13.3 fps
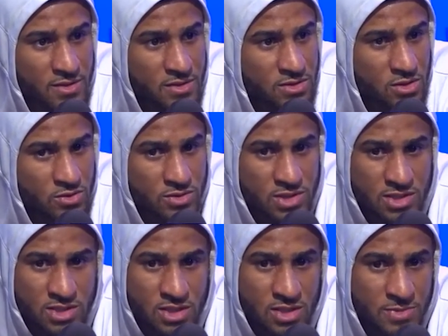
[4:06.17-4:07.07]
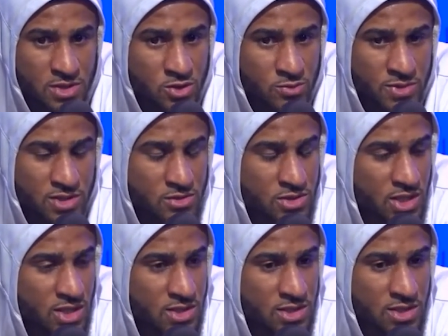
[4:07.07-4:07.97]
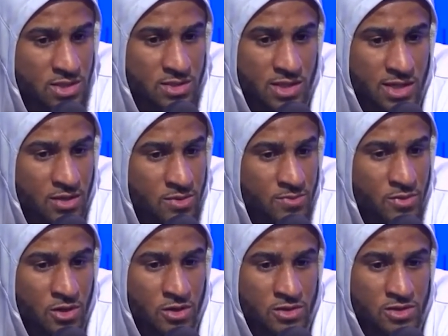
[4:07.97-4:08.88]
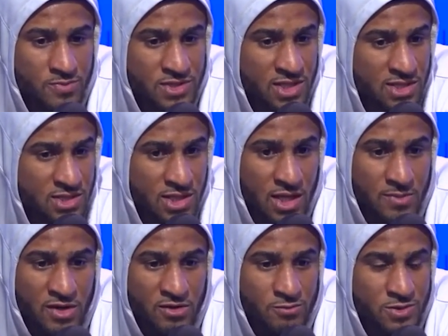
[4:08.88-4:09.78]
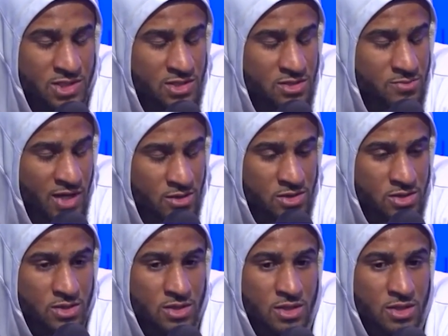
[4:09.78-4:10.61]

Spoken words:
So just clean up the little mental stakes and take care of the ball. It's a possession game. Every possession matters,